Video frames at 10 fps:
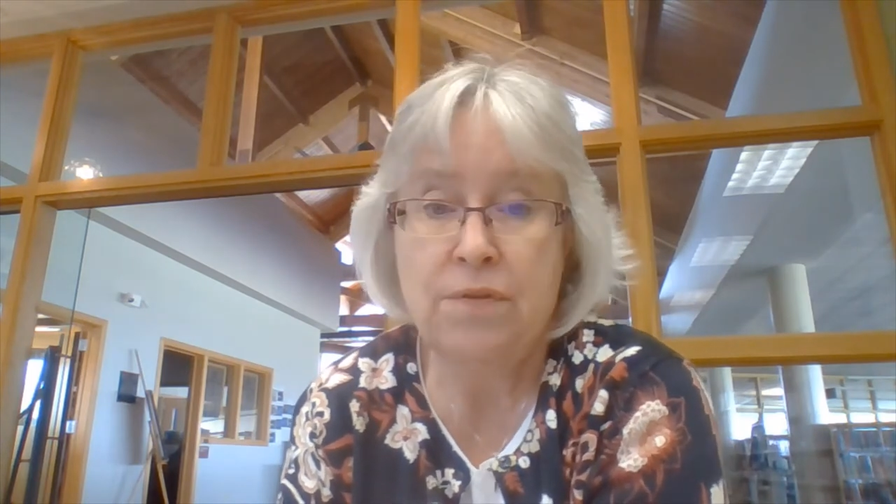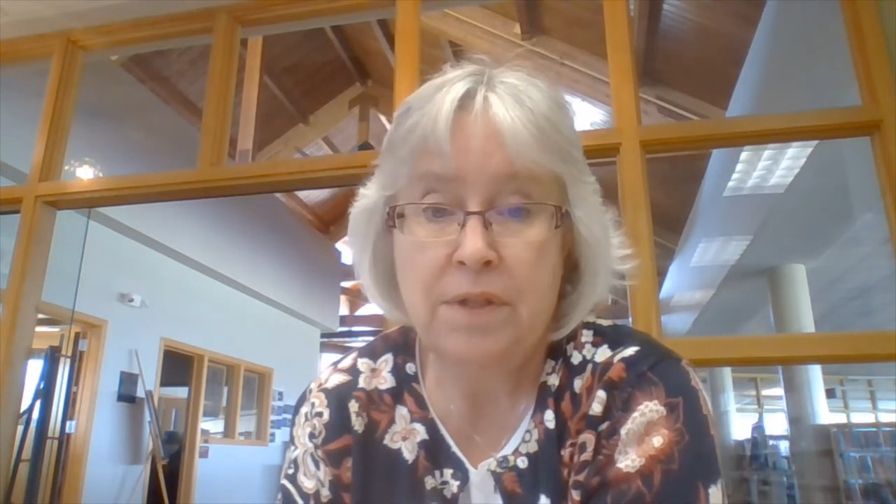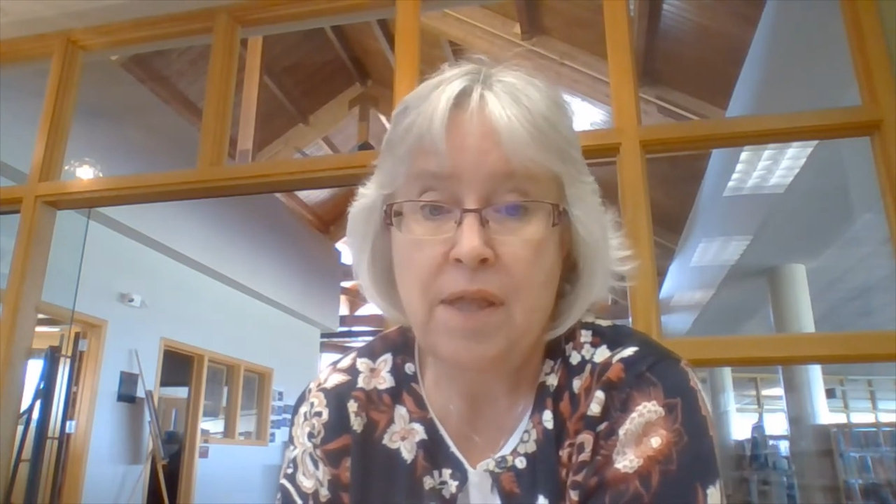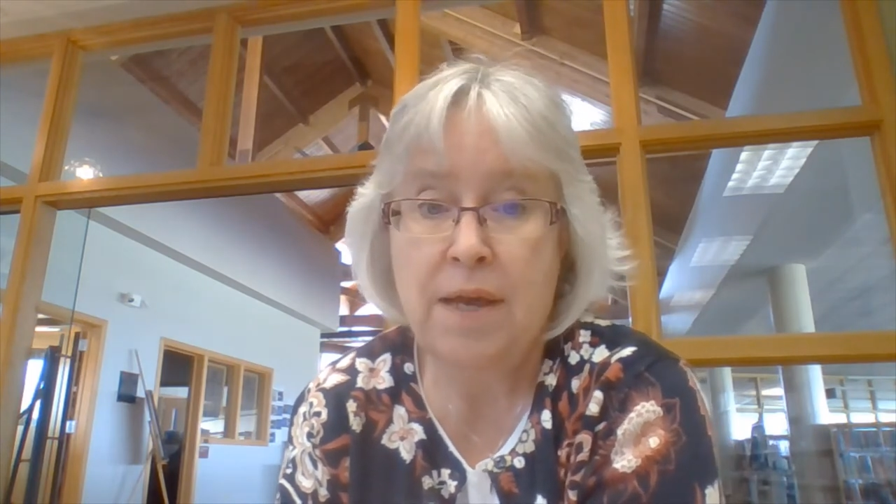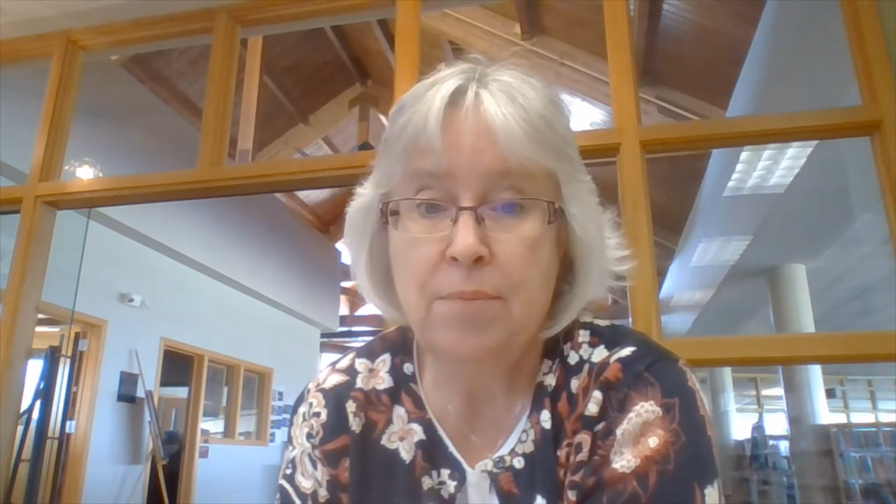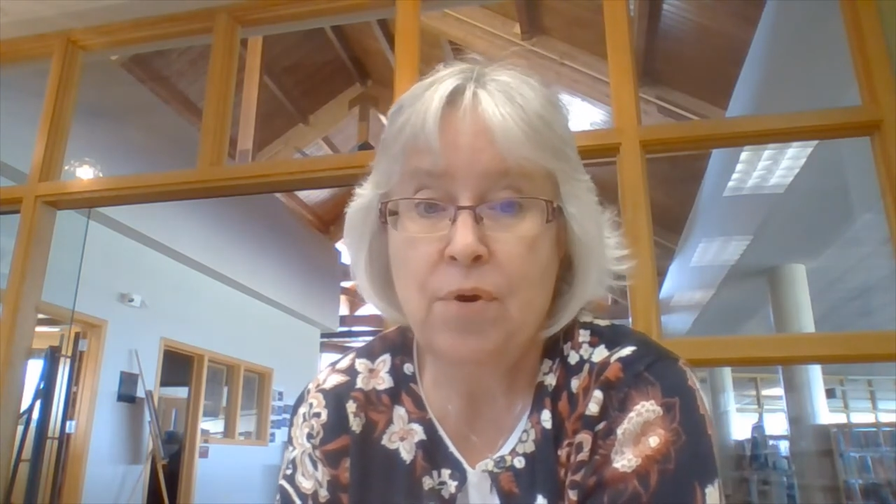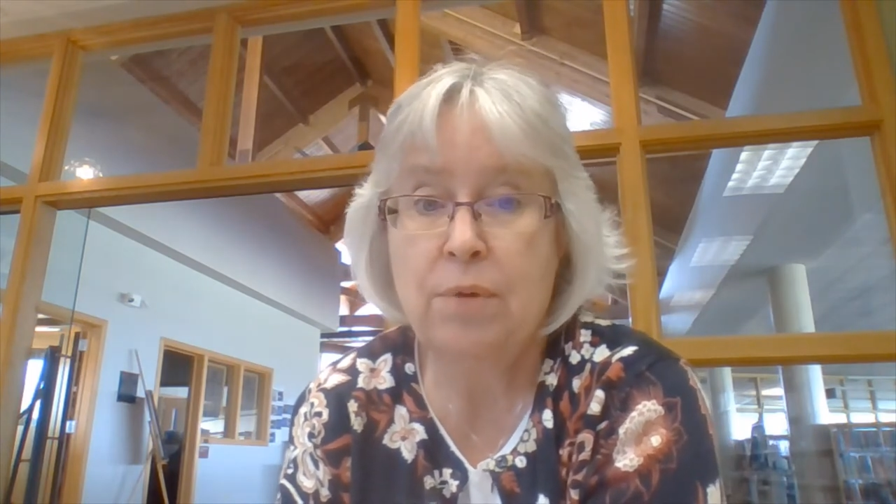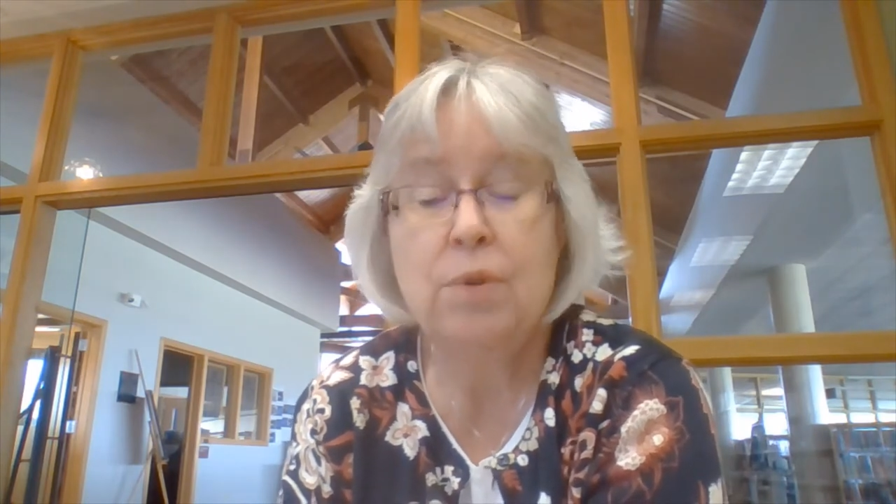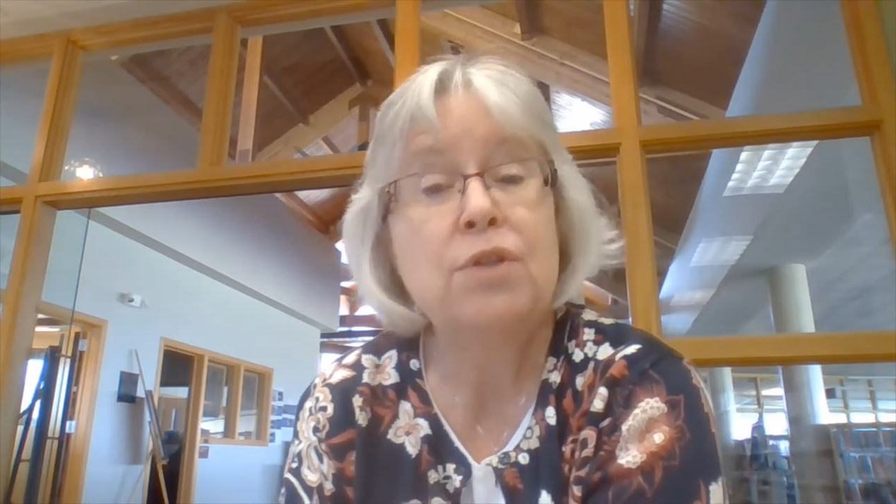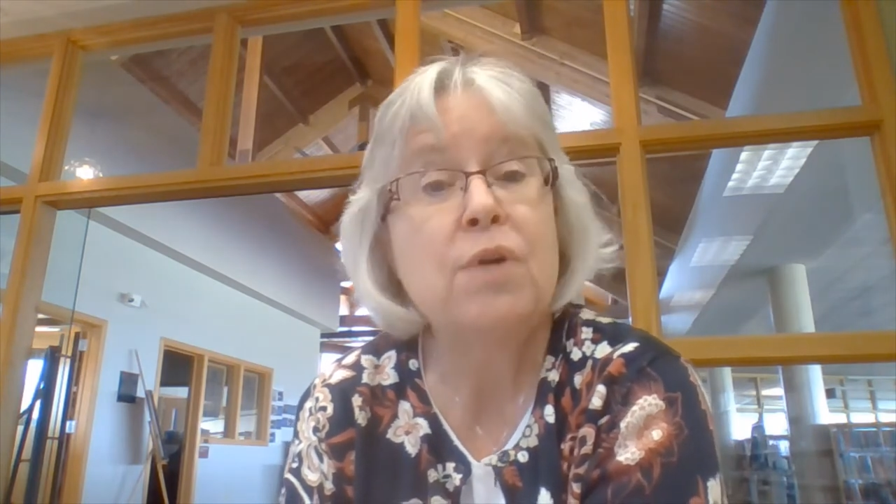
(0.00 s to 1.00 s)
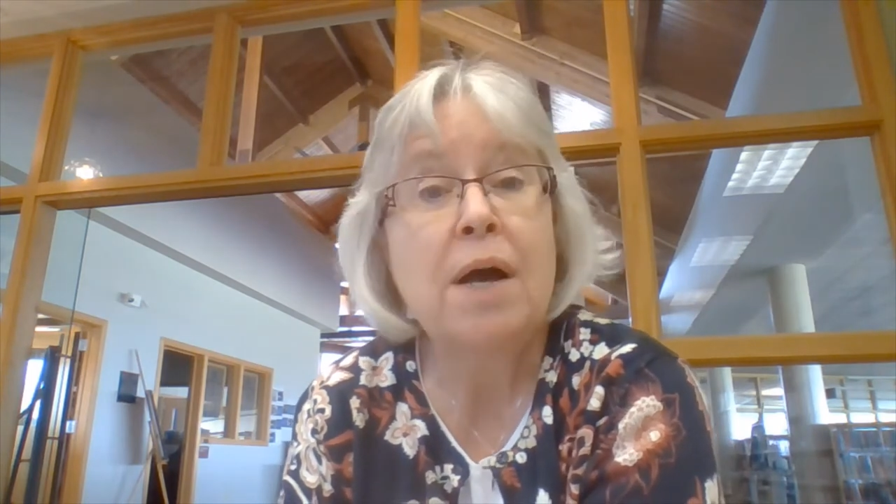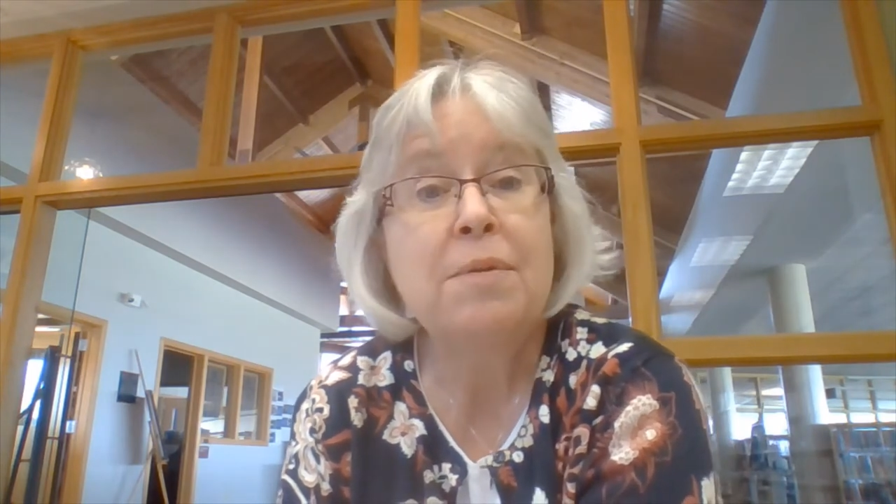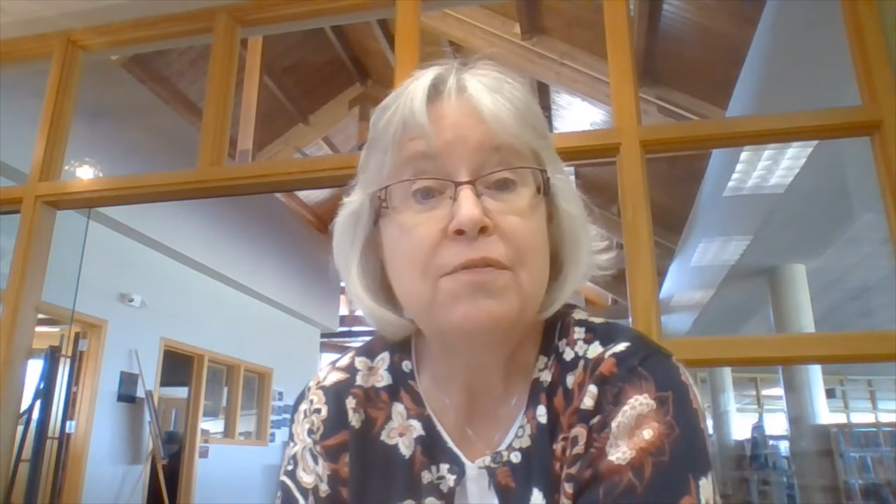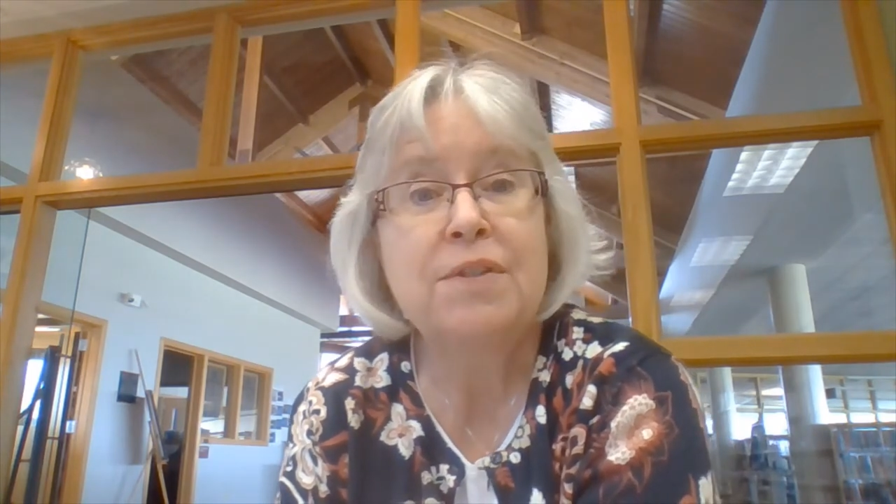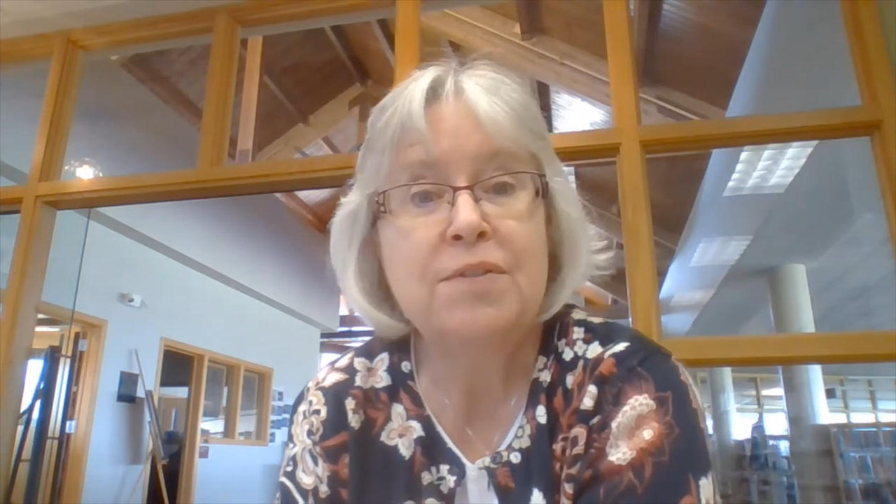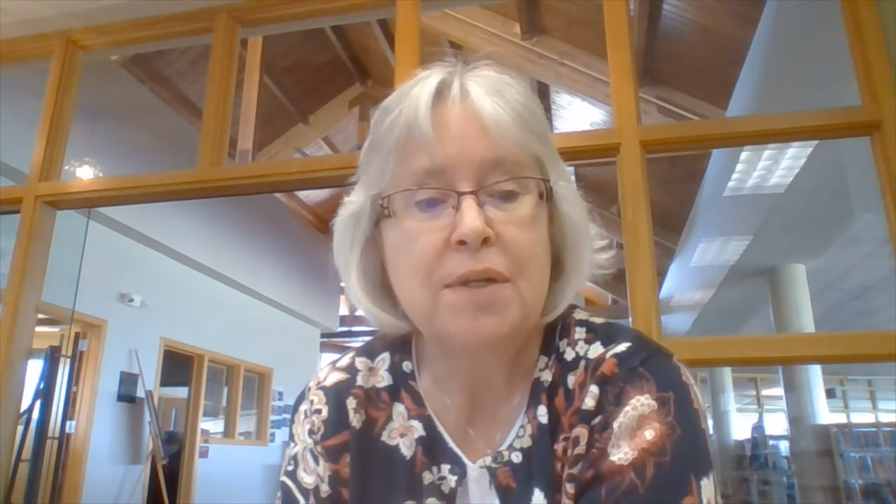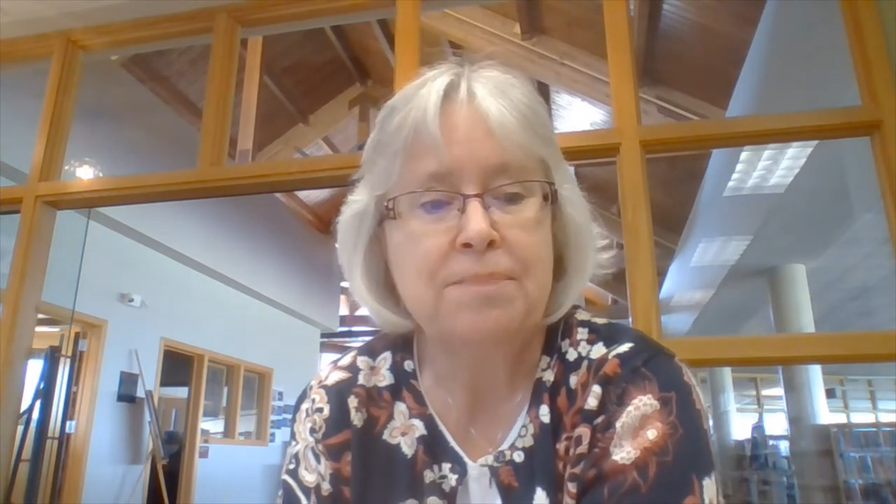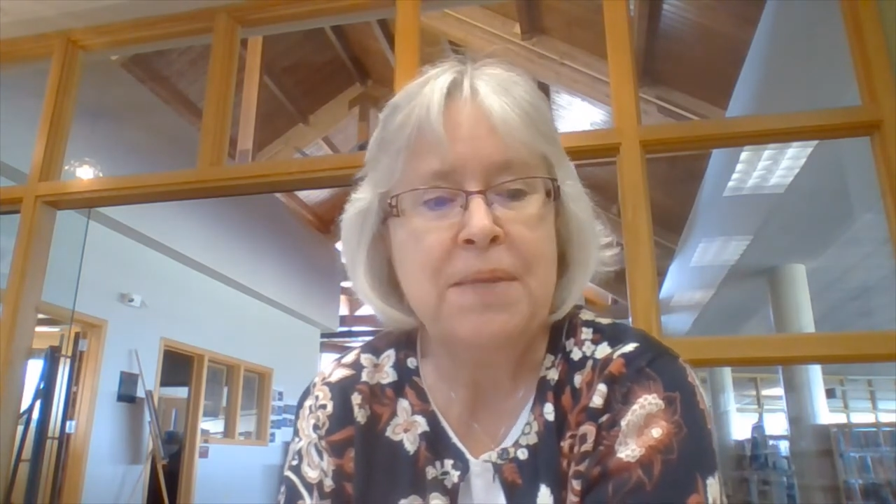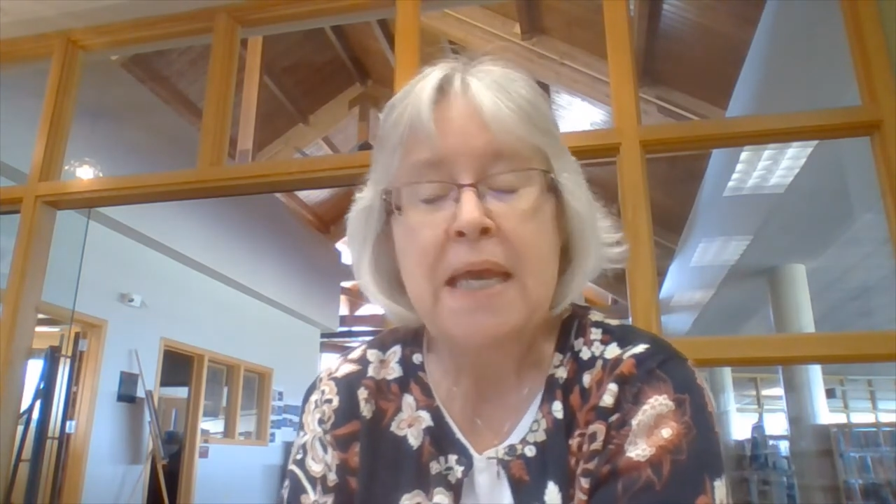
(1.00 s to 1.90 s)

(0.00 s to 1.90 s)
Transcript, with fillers: the library when you come and visit.